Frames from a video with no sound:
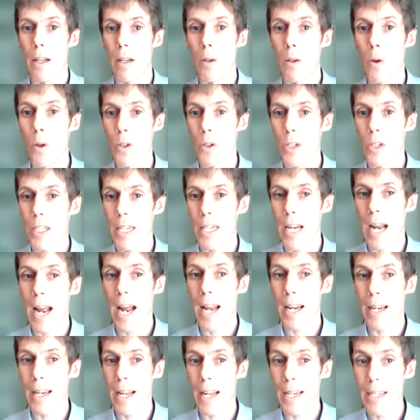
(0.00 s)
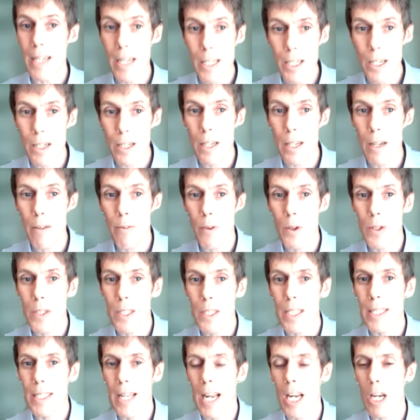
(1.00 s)
launched an initiative on
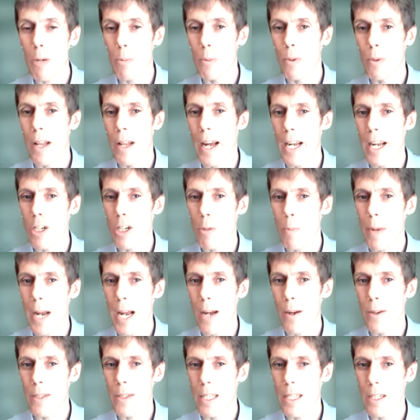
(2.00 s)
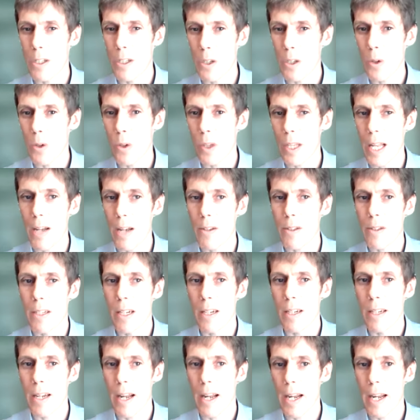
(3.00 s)
sustainable hydropower since
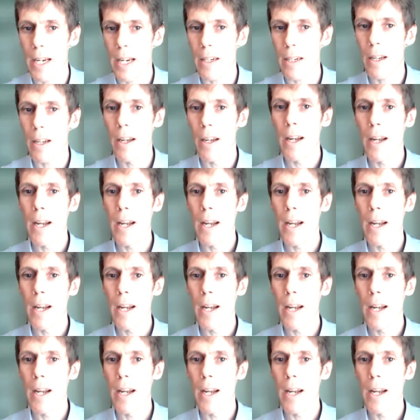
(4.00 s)
2009.